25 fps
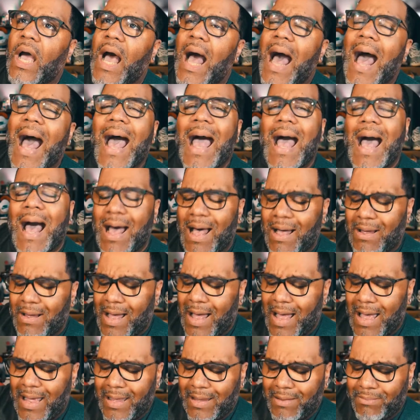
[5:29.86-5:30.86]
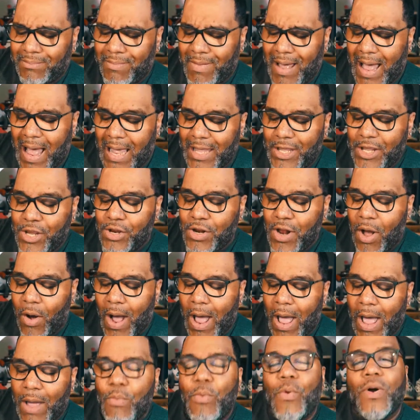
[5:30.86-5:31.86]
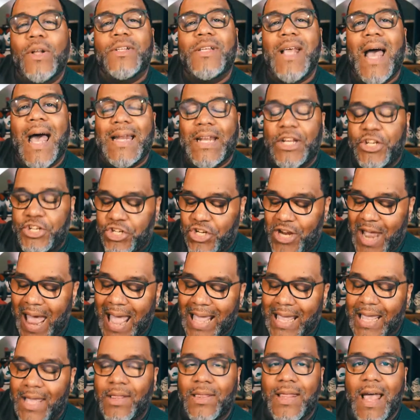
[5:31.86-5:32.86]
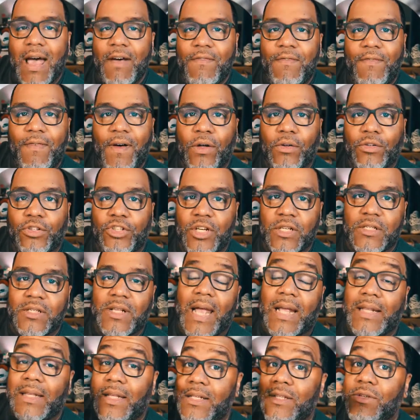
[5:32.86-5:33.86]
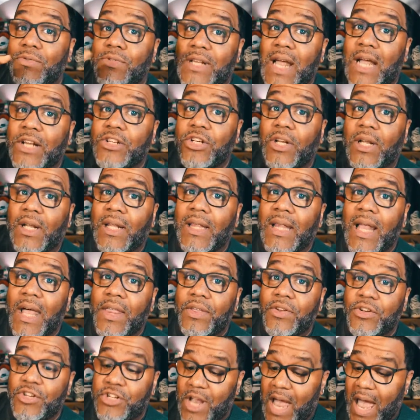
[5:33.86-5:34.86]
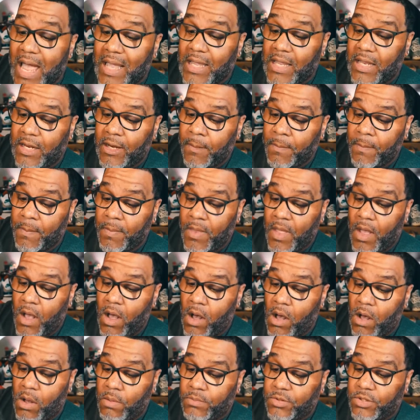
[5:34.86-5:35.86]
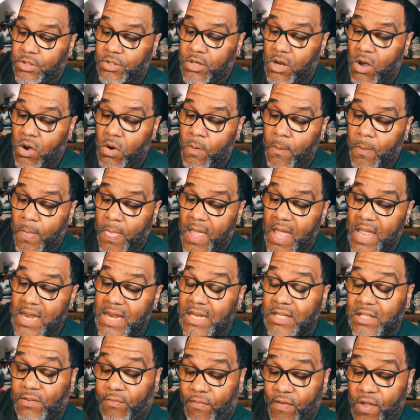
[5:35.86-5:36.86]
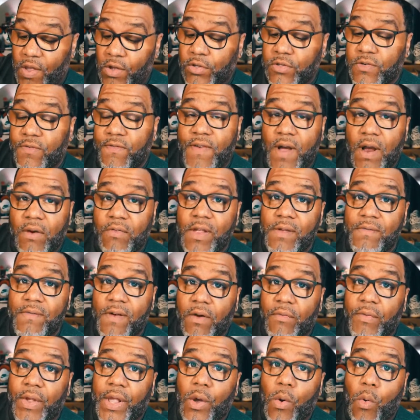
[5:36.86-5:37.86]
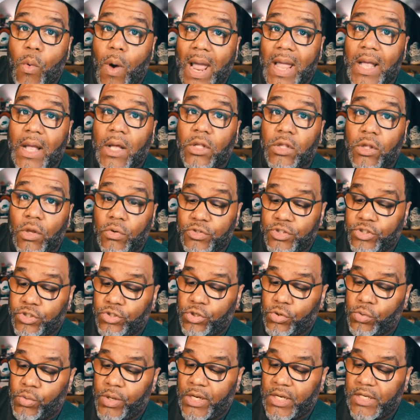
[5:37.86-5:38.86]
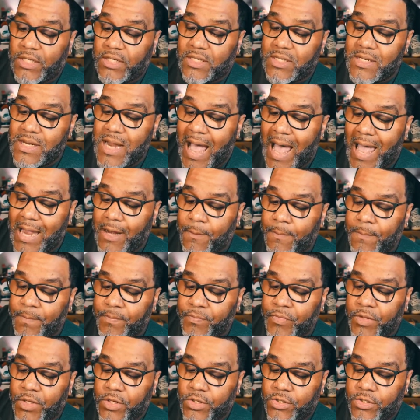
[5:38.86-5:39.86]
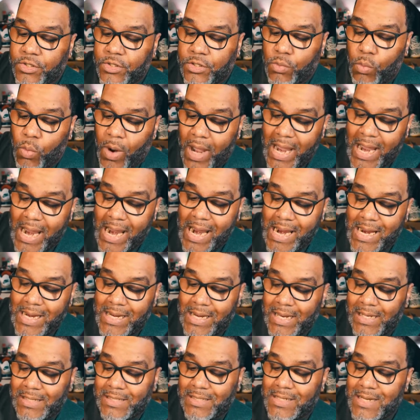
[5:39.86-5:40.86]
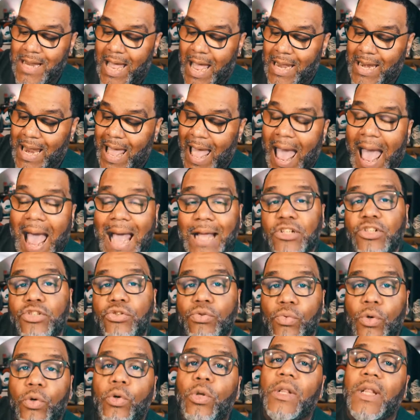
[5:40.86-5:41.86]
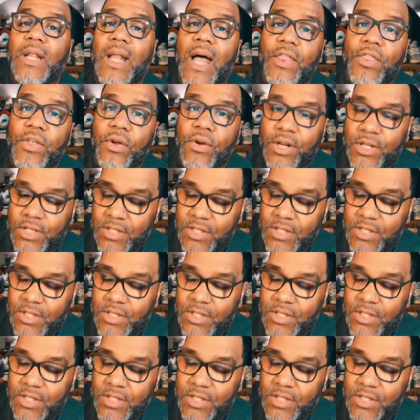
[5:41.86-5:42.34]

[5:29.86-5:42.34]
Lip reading: I once had a jacket that felt just like this. It was actually a leather jacket. And this feels very, very quite close to it. It's not suede. It's not actual leather.